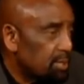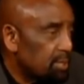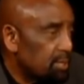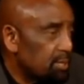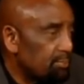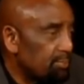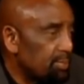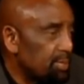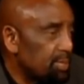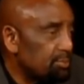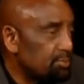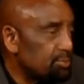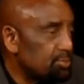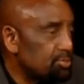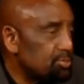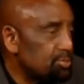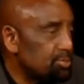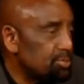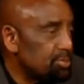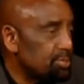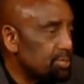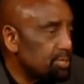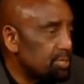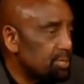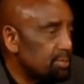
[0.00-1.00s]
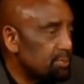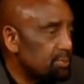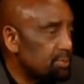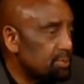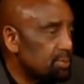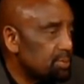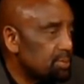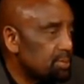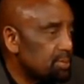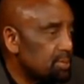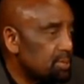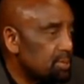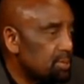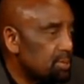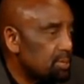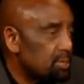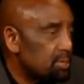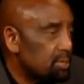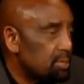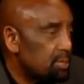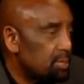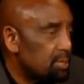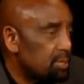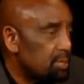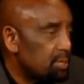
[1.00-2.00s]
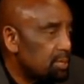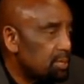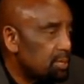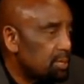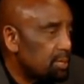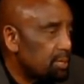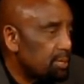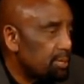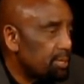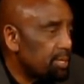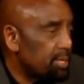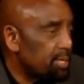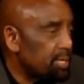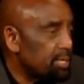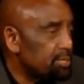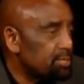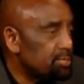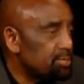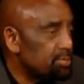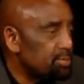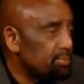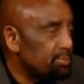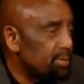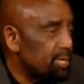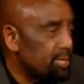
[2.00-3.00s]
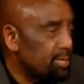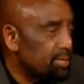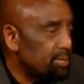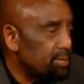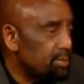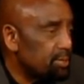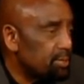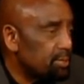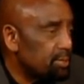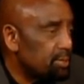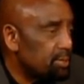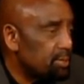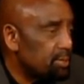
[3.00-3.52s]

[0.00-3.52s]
Come let them see you, James. They can't see you back there.